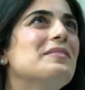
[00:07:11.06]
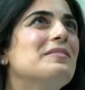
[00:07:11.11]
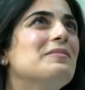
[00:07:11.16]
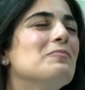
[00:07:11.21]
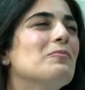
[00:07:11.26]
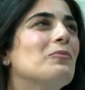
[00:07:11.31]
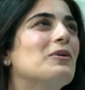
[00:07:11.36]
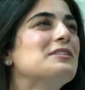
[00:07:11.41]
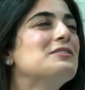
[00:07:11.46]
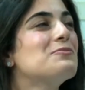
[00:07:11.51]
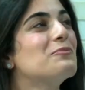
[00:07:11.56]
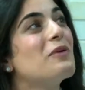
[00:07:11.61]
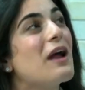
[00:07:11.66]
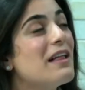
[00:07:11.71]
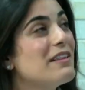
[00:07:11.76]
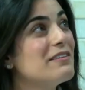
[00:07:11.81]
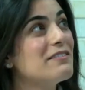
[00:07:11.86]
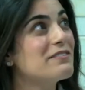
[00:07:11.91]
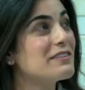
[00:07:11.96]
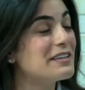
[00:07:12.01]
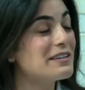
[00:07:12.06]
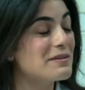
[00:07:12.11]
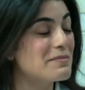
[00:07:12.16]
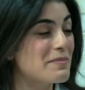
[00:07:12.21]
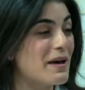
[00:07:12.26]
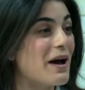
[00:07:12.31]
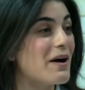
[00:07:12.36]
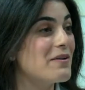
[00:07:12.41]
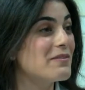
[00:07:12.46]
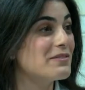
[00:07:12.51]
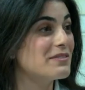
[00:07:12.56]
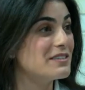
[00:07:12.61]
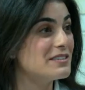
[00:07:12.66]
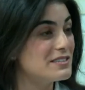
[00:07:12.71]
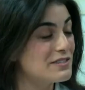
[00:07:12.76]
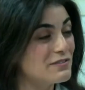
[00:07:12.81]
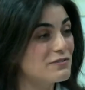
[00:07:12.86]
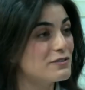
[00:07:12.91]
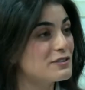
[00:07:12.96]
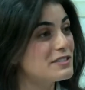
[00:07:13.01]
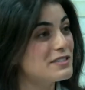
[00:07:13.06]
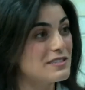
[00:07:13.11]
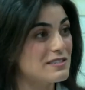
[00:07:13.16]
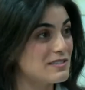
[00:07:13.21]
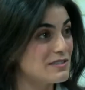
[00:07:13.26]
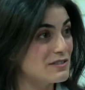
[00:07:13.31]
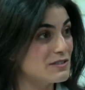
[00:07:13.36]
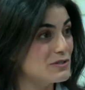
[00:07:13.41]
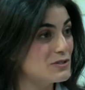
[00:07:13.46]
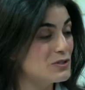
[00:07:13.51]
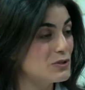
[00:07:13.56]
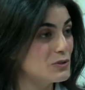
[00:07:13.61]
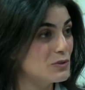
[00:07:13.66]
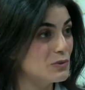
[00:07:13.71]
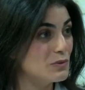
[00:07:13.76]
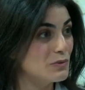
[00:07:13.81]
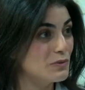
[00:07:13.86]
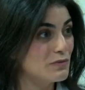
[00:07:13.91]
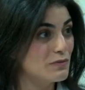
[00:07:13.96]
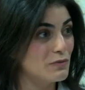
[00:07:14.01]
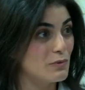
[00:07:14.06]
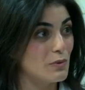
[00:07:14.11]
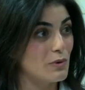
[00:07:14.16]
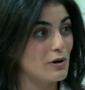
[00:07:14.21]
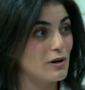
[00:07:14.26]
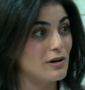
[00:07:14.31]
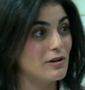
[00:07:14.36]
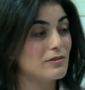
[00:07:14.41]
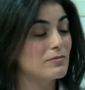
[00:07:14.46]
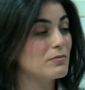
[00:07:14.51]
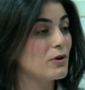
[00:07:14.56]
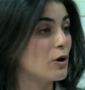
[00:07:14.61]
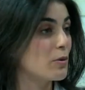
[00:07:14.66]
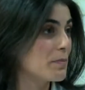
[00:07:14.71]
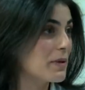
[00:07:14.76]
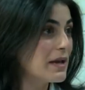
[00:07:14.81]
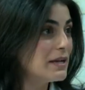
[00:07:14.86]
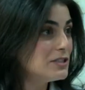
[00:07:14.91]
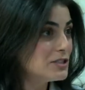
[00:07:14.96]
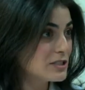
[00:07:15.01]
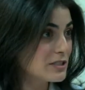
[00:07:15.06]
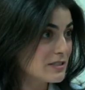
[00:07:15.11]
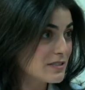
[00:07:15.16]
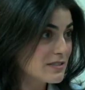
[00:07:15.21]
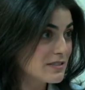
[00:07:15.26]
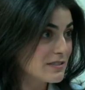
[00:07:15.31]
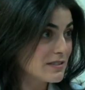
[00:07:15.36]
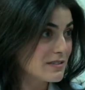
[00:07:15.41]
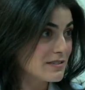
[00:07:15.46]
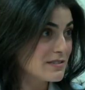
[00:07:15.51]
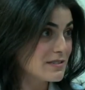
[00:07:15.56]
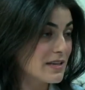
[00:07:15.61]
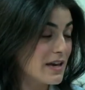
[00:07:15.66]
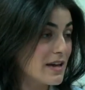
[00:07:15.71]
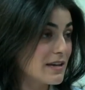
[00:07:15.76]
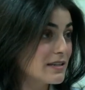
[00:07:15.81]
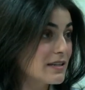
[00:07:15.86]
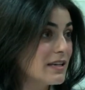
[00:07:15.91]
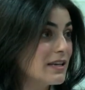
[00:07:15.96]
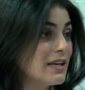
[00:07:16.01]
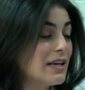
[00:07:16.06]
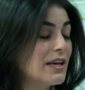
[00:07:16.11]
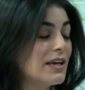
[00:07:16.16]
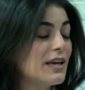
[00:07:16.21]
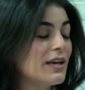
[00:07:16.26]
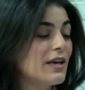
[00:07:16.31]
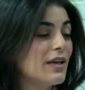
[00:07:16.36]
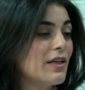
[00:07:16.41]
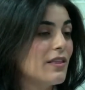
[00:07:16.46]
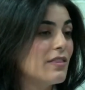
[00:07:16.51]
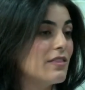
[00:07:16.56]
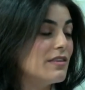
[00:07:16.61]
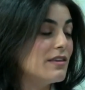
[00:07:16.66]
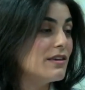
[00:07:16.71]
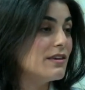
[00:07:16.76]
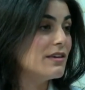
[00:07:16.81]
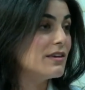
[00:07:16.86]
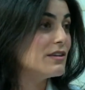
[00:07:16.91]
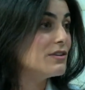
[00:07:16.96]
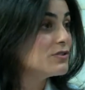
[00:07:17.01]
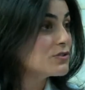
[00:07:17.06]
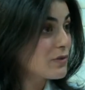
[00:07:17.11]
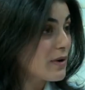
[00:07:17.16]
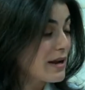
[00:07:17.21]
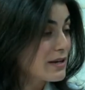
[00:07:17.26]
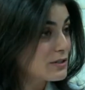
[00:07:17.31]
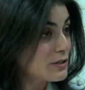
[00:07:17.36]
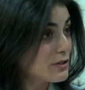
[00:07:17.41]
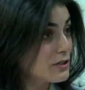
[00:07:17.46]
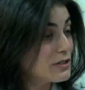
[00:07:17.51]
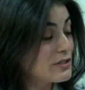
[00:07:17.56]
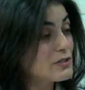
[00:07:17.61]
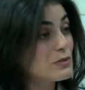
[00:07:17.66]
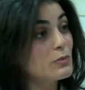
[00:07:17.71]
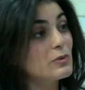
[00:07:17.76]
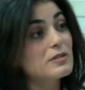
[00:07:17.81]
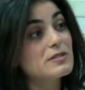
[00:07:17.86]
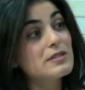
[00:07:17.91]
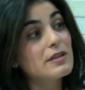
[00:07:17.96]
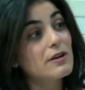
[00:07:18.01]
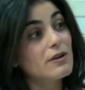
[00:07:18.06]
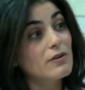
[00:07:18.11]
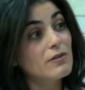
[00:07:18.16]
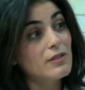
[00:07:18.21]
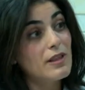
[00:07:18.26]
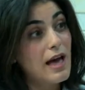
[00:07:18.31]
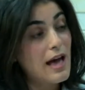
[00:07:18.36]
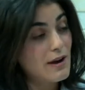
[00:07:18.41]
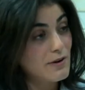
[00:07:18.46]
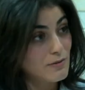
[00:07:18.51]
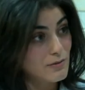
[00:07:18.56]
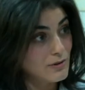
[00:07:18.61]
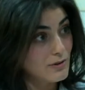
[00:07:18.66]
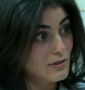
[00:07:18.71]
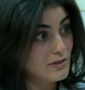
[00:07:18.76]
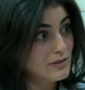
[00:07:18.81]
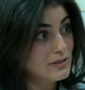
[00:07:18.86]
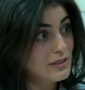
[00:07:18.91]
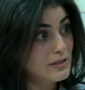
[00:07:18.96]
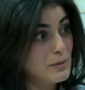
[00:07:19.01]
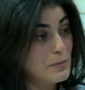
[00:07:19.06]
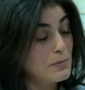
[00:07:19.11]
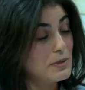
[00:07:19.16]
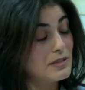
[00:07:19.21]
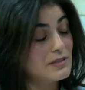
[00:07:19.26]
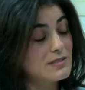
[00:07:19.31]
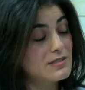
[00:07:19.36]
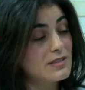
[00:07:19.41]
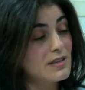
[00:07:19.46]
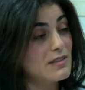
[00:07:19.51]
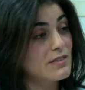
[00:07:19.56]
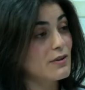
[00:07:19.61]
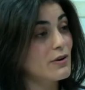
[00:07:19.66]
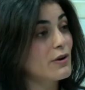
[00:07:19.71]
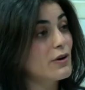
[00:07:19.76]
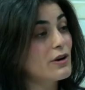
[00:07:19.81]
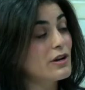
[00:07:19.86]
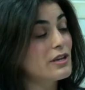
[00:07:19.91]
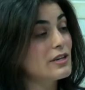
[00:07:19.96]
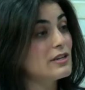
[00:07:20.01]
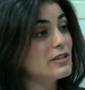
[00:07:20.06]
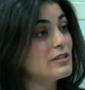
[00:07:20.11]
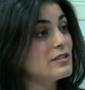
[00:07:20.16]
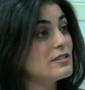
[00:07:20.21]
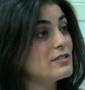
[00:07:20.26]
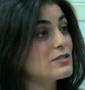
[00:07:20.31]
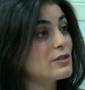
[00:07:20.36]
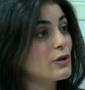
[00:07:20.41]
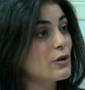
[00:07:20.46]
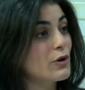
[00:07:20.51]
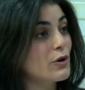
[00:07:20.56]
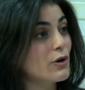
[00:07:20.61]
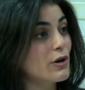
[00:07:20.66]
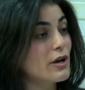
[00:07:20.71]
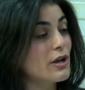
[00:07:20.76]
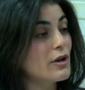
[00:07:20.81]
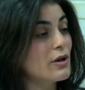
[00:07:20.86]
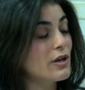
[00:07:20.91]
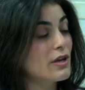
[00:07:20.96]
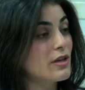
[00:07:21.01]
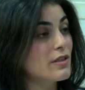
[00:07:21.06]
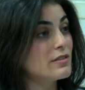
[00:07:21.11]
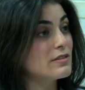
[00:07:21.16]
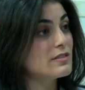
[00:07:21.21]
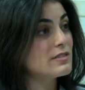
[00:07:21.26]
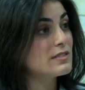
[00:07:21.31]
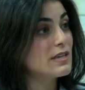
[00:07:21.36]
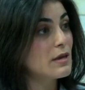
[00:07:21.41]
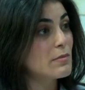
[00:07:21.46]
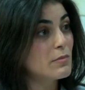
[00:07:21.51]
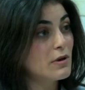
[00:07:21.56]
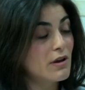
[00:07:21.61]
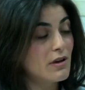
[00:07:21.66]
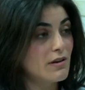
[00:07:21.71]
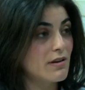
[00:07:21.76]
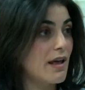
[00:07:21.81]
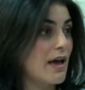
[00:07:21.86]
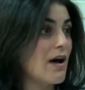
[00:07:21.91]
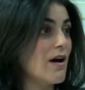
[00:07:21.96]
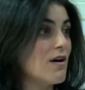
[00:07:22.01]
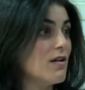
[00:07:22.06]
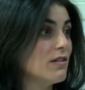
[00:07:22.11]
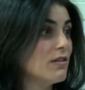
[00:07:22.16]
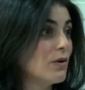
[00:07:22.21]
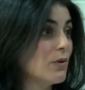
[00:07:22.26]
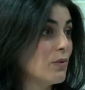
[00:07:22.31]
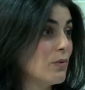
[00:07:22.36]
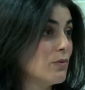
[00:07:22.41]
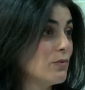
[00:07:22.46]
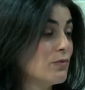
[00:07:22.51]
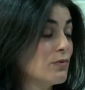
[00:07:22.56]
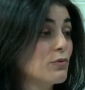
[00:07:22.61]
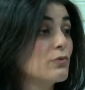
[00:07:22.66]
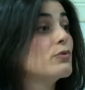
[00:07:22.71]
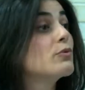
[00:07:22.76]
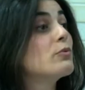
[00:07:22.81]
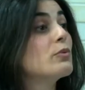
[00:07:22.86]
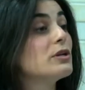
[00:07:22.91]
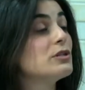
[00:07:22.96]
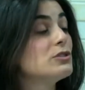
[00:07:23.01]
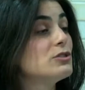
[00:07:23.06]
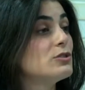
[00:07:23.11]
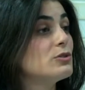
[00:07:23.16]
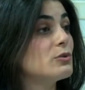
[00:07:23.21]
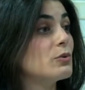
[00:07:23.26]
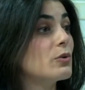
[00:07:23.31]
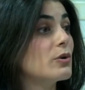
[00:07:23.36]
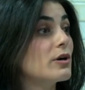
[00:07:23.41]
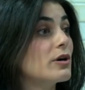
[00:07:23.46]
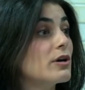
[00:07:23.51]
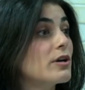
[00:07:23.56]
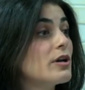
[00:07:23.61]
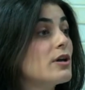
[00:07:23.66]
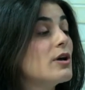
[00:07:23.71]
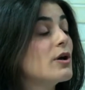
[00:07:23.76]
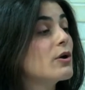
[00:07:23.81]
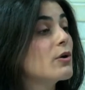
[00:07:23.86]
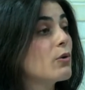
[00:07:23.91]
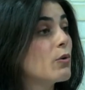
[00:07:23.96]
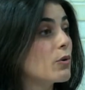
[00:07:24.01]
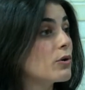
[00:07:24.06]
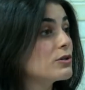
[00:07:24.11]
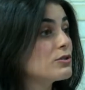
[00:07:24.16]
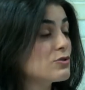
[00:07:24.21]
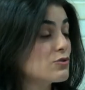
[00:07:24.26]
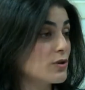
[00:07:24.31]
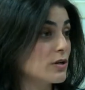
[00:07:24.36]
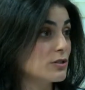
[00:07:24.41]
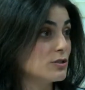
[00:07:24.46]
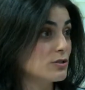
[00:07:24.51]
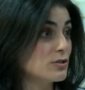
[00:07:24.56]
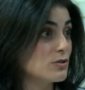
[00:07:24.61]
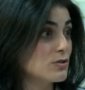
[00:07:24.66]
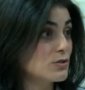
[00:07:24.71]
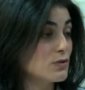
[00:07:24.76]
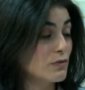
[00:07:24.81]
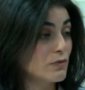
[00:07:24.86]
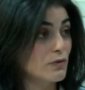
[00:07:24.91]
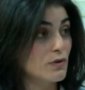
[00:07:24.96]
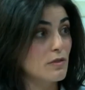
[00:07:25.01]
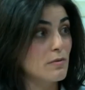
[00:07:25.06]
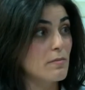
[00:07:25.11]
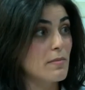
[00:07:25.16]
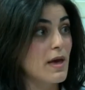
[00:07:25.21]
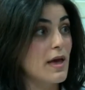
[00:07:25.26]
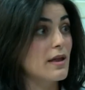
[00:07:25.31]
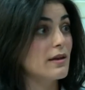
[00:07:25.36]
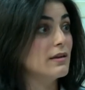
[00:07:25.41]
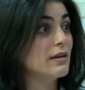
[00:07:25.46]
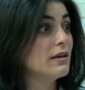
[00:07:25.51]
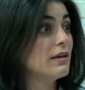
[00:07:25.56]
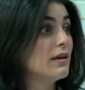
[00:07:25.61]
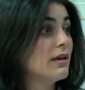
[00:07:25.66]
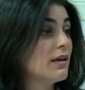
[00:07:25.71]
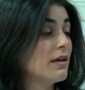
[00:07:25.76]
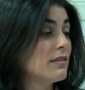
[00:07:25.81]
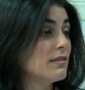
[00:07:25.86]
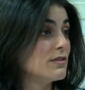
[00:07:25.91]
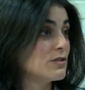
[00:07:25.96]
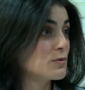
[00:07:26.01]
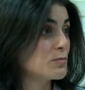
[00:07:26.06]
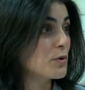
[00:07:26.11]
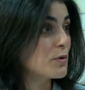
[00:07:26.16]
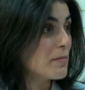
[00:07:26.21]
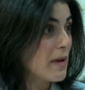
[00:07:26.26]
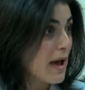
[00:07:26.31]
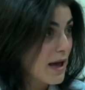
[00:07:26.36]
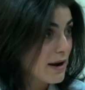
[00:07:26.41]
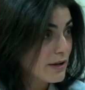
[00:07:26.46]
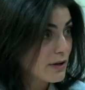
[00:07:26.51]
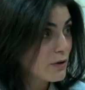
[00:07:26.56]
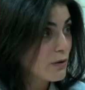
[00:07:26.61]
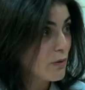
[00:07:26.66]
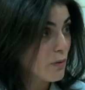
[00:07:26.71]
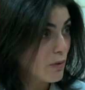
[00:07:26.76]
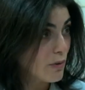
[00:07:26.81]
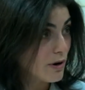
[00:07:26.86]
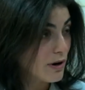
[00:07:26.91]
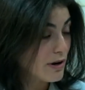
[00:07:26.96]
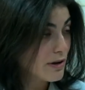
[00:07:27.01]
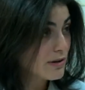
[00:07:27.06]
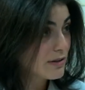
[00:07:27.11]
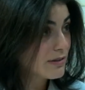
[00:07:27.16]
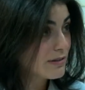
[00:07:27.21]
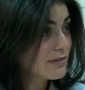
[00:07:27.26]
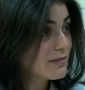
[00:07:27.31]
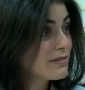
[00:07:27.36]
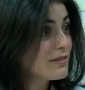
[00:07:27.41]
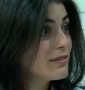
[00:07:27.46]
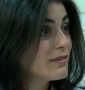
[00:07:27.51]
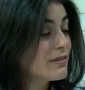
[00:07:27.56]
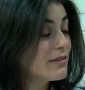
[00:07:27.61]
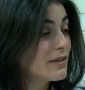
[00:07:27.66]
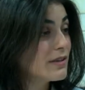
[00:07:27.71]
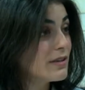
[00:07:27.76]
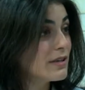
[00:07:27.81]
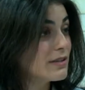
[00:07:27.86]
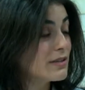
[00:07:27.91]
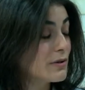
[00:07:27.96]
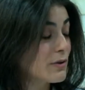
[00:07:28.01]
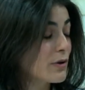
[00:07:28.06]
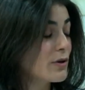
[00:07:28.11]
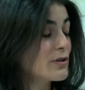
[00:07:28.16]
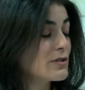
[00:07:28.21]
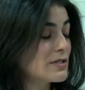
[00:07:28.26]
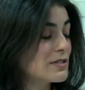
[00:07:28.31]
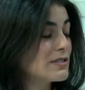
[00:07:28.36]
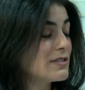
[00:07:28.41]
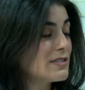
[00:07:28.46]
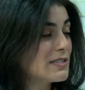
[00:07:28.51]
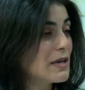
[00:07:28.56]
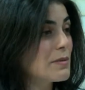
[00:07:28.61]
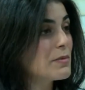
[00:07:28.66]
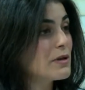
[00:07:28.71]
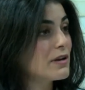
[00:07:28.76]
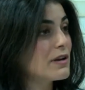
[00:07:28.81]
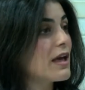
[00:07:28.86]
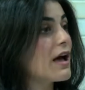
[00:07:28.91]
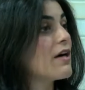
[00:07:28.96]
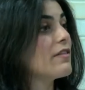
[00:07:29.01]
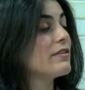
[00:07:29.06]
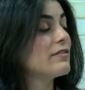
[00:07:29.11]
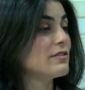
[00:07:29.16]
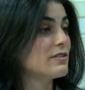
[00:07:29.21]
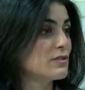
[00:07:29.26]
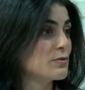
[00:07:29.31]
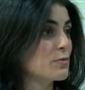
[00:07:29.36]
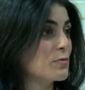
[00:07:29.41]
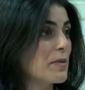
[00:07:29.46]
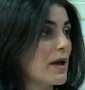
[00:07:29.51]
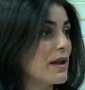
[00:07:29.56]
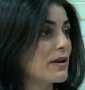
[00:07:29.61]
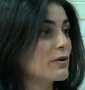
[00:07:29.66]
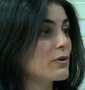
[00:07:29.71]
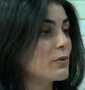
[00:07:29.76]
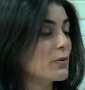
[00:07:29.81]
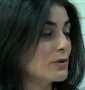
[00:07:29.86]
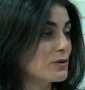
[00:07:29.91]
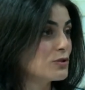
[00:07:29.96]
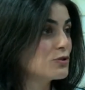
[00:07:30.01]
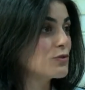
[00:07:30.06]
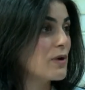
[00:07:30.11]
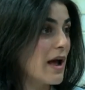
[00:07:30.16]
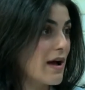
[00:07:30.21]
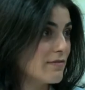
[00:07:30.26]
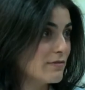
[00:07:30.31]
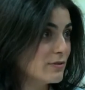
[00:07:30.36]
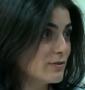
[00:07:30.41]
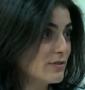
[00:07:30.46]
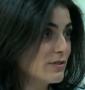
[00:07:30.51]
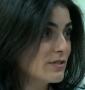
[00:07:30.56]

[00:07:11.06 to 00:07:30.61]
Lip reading: What's relevant about the differences in the two for our patients is that the indirect hernias, the ones that are lateral, means that the hernia is occurring in the same canal through which your cord structures, so for the men, the spermatic cord, it occurs in the same canal that the spermatic cord travels.